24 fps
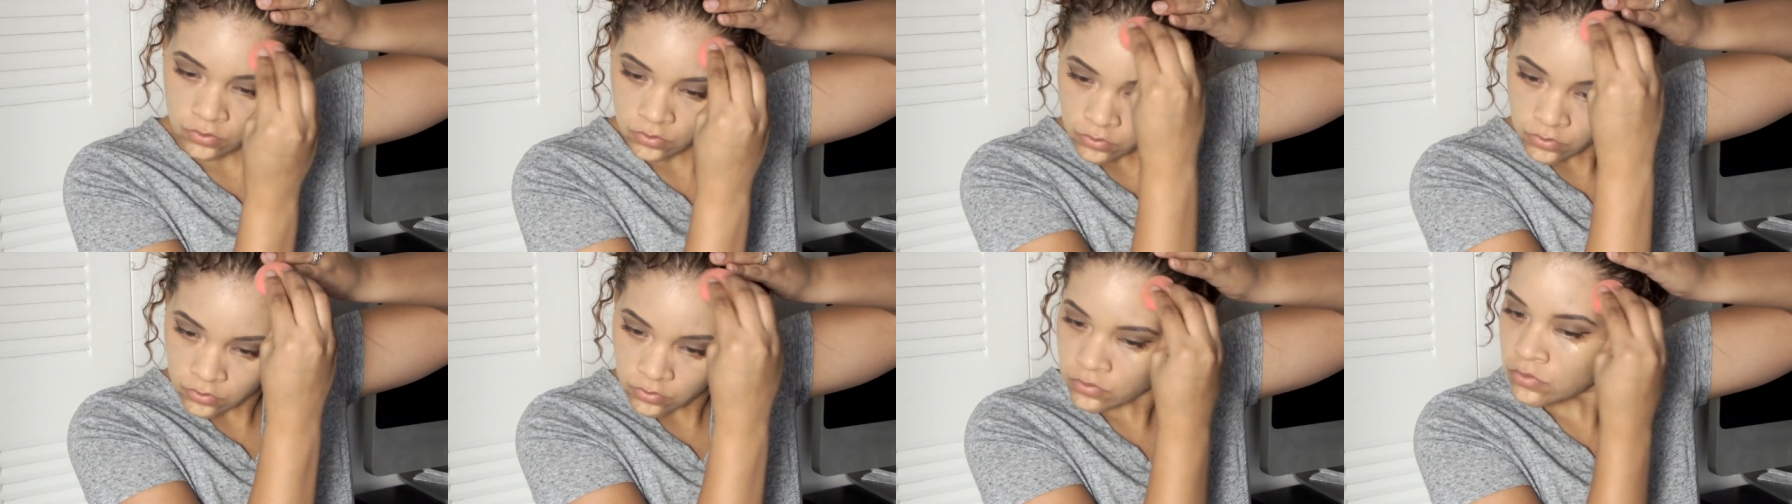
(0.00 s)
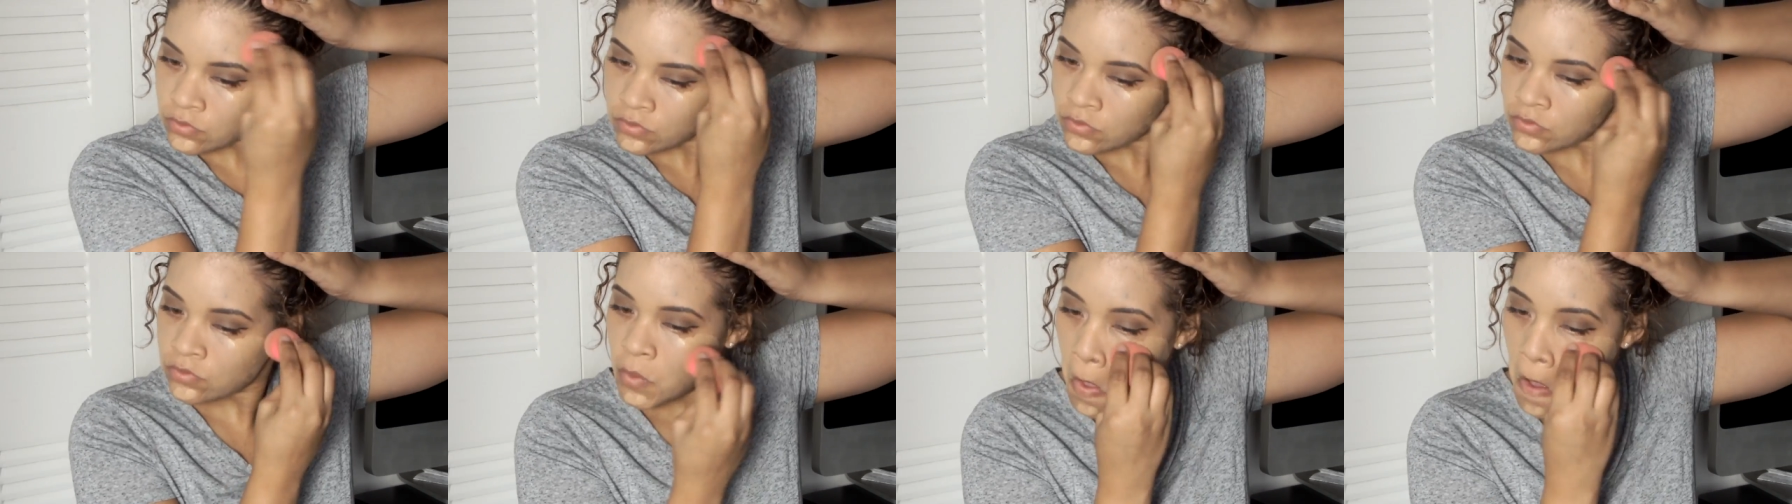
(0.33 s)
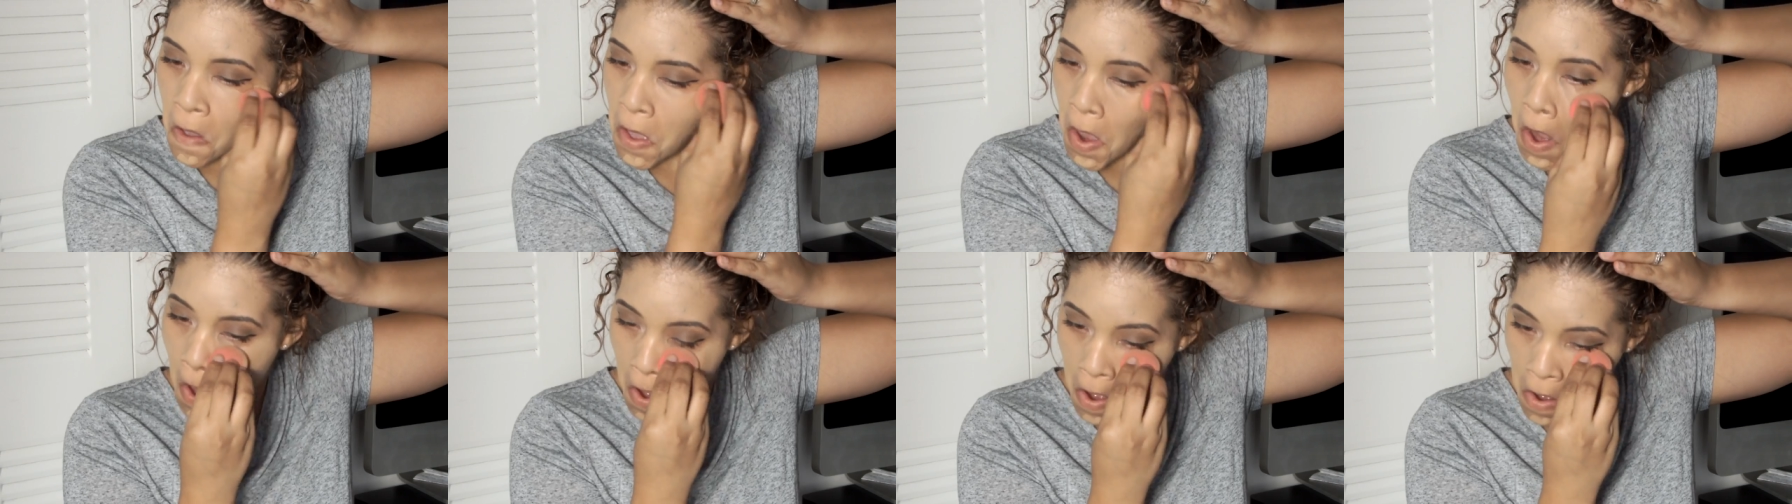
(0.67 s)
yeah,
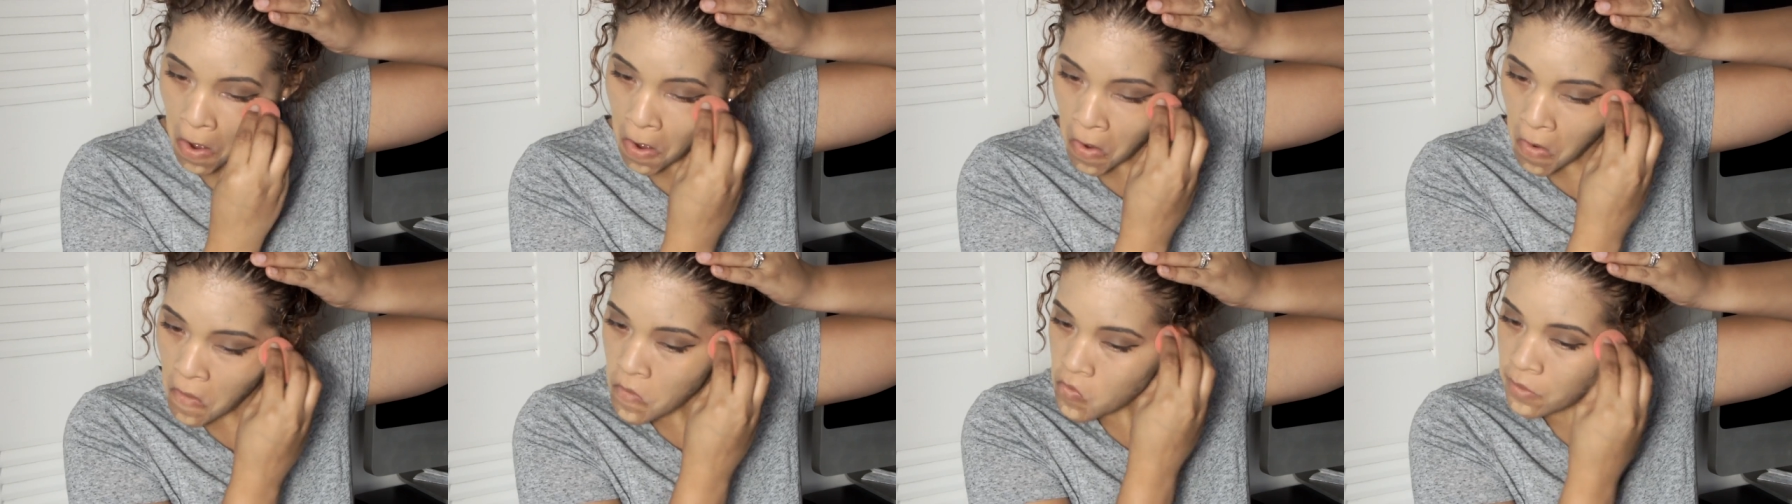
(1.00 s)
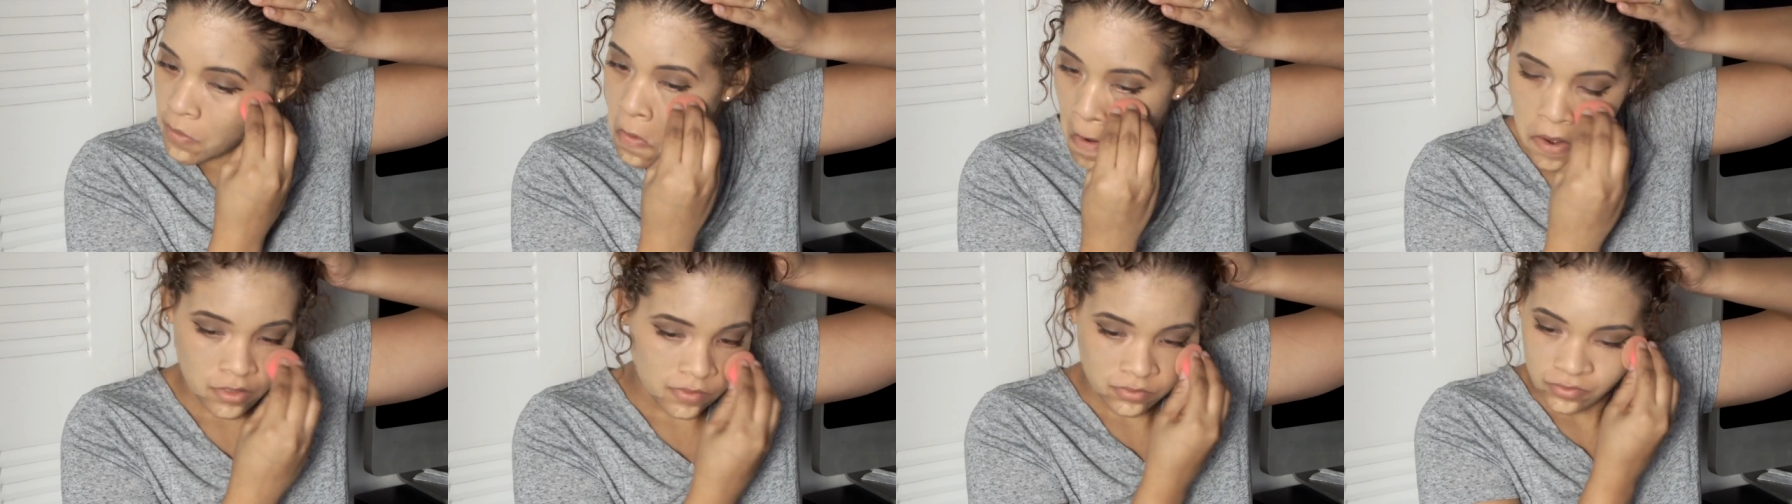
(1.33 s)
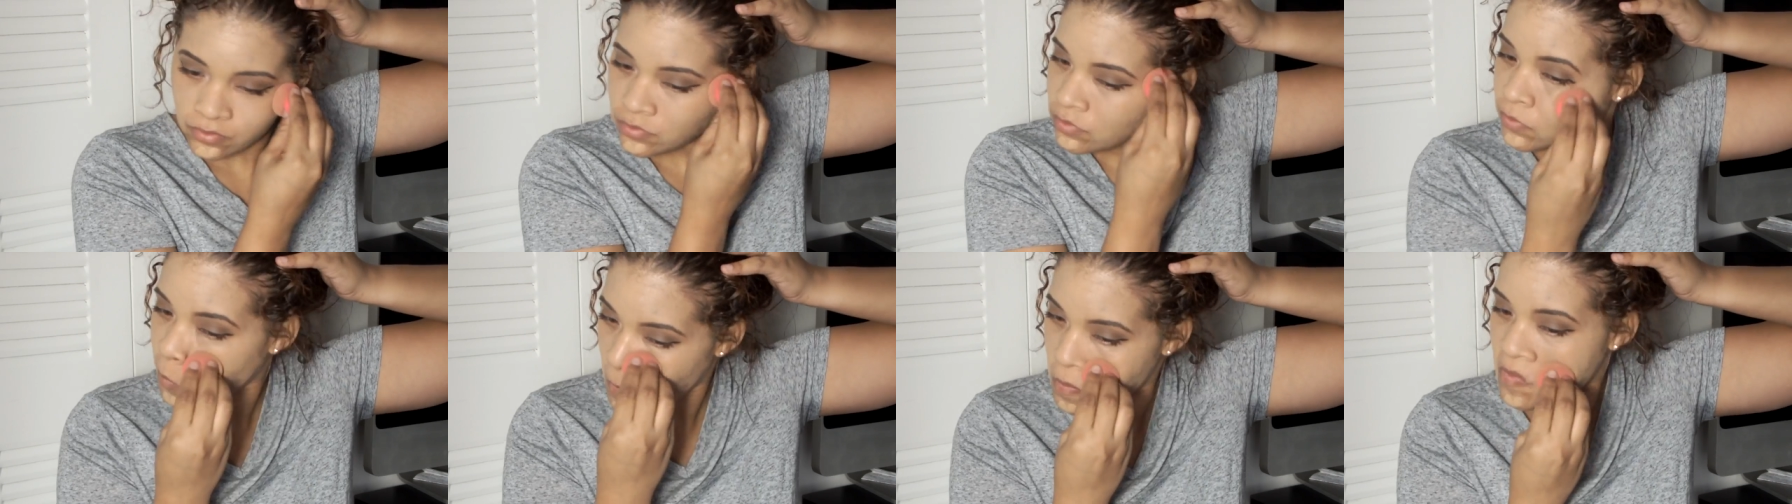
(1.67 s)
smoothen that
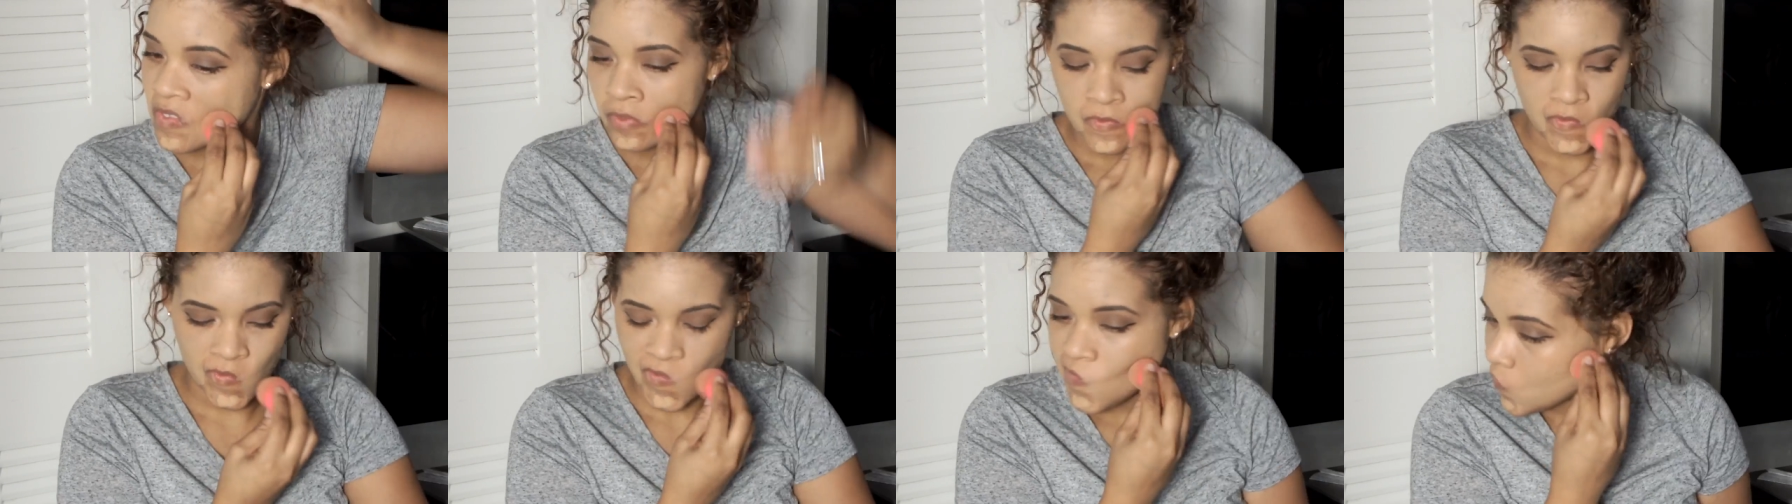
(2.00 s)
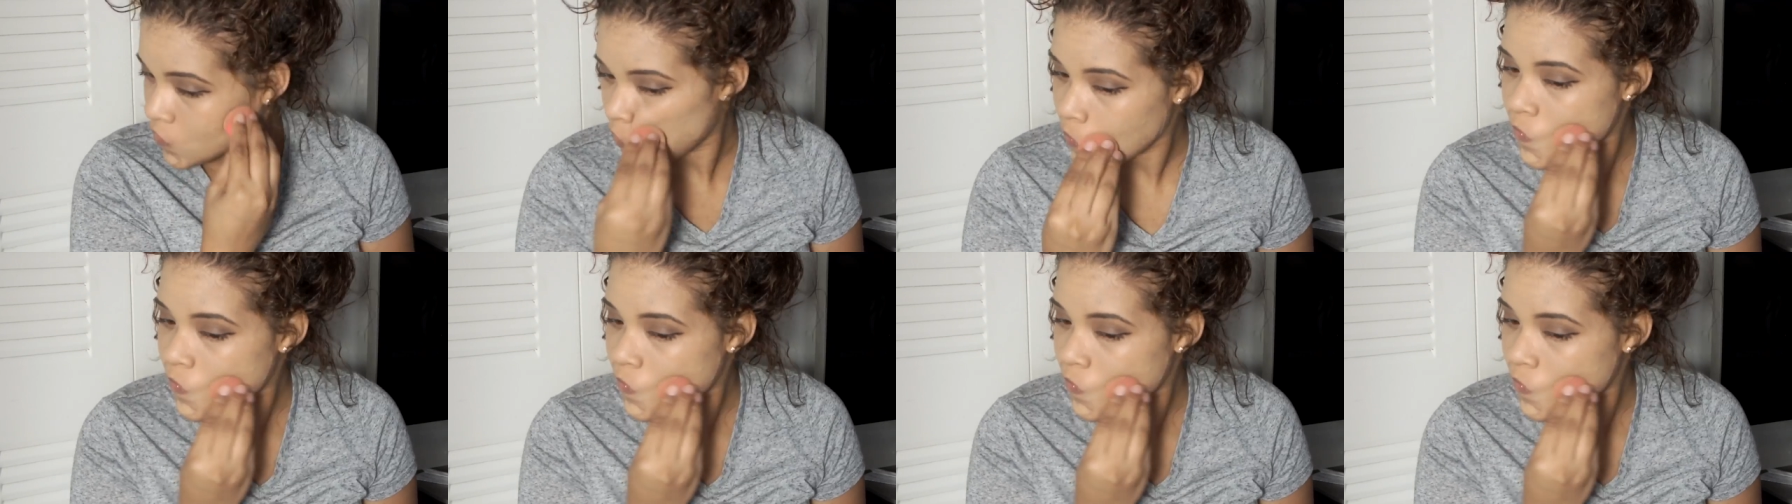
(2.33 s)
out.